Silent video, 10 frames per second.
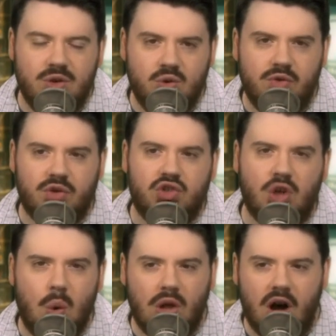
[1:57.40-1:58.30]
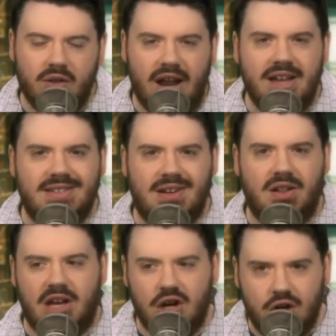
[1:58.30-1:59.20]
used for so long that I
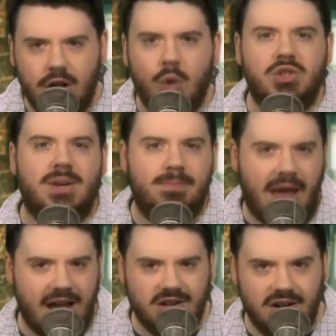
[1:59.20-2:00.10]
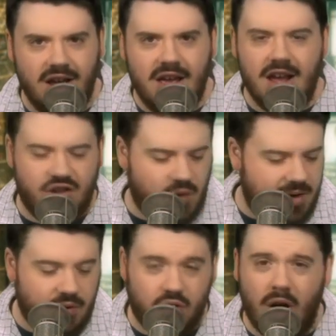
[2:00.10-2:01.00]
consider it like a close companion. It's
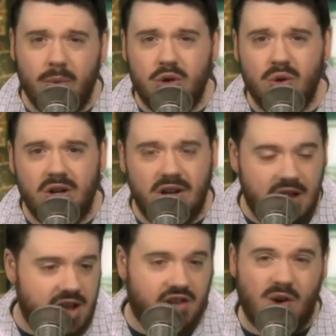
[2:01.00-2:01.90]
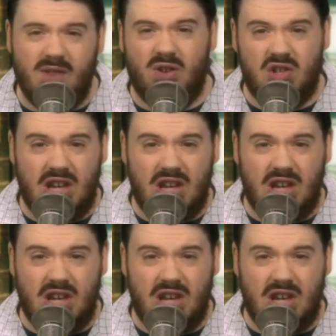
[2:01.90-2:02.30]
great for troubleshooting, it's great for